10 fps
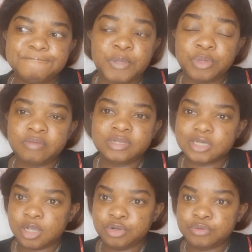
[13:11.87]
I'm not even
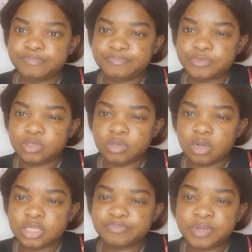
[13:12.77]
tired, to be
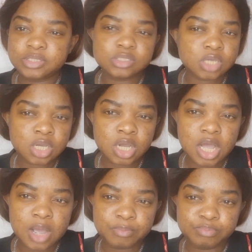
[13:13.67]
honest. But
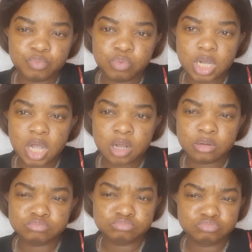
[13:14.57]

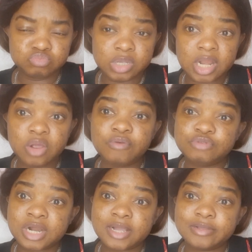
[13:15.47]
we're getting off
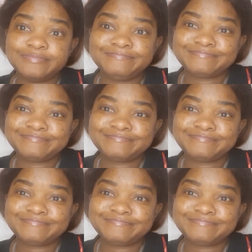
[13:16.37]
track.